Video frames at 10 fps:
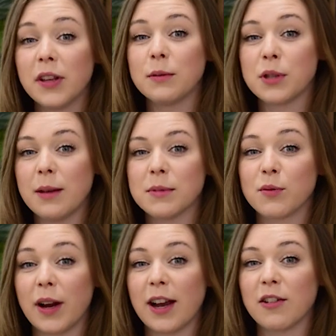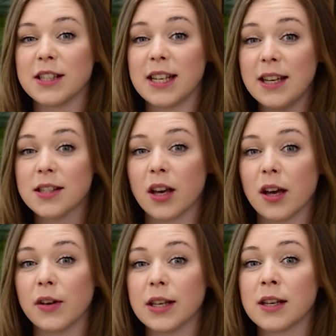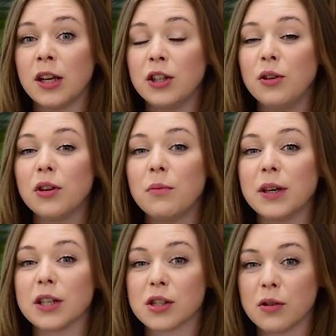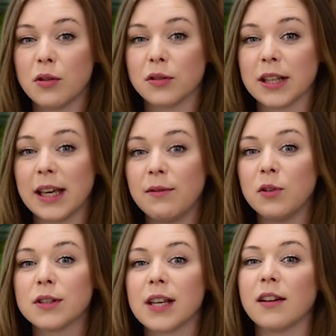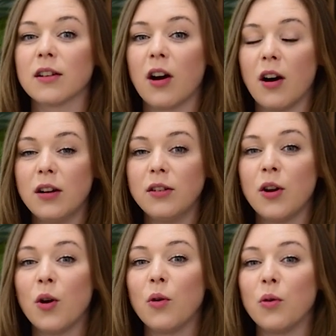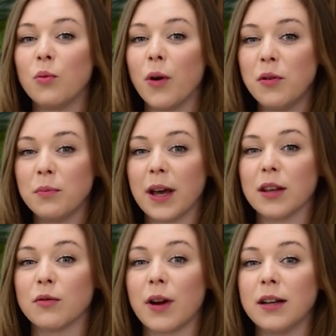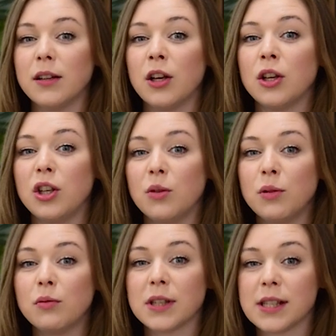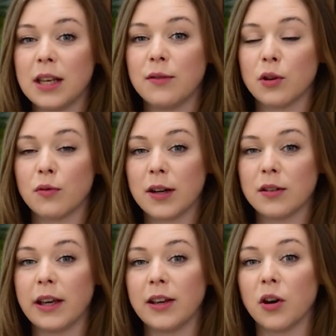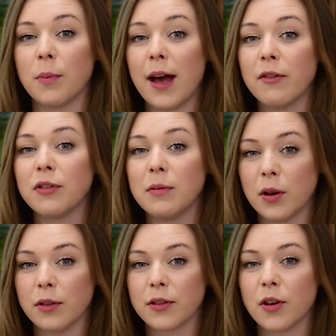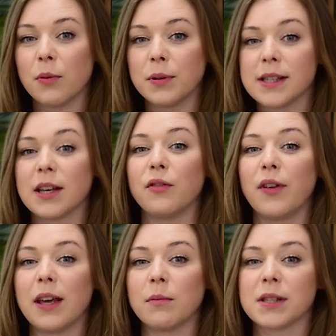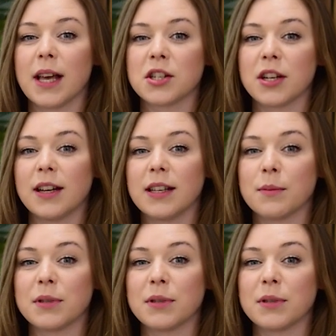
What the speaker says: Philip James Rent Guarantee Service, you can be assured that if your tenant can't or won't pay the rent, you will receive your rental income every month up until vacant possession is